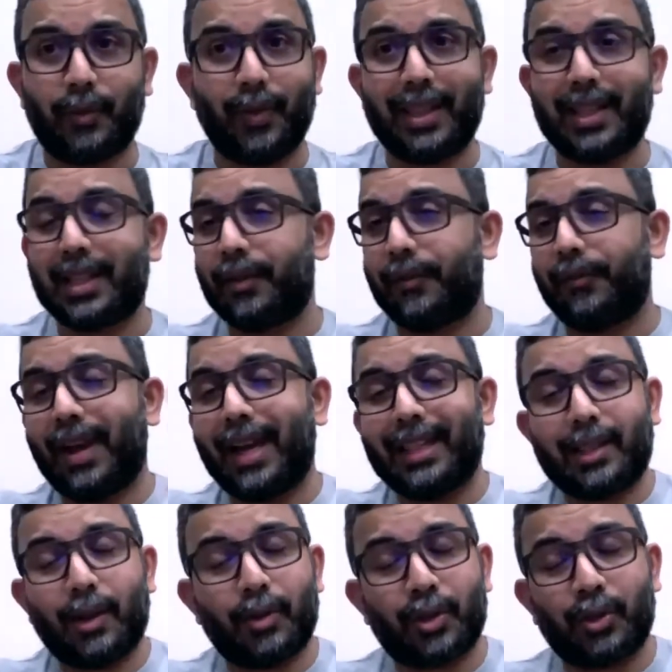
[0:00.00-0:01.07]
whether it's a
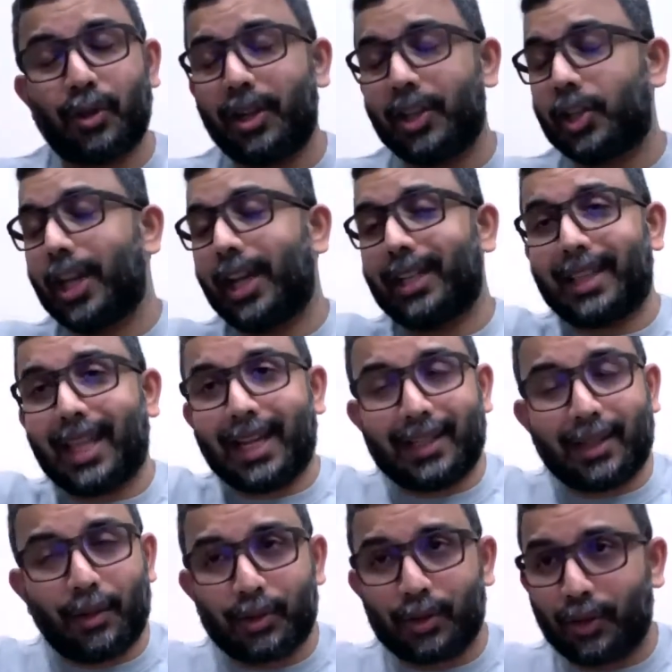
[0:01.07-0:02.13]
$5,000 check,
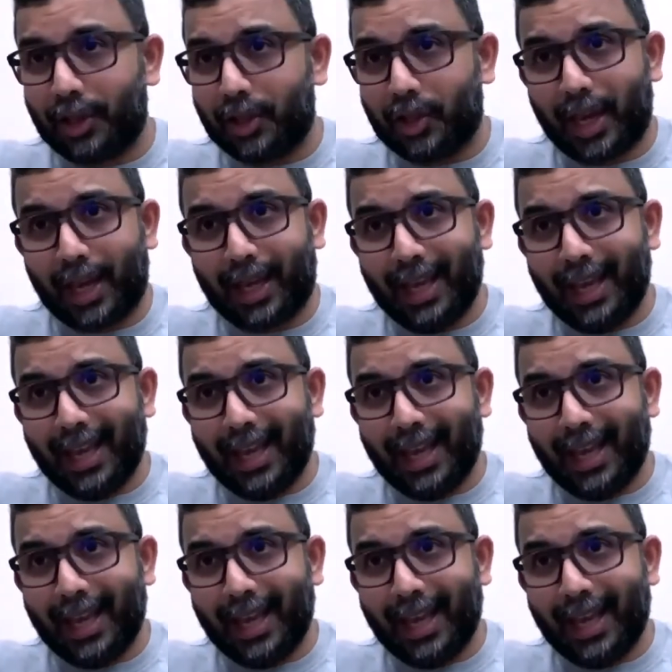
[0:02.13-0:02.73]
$10,000 check,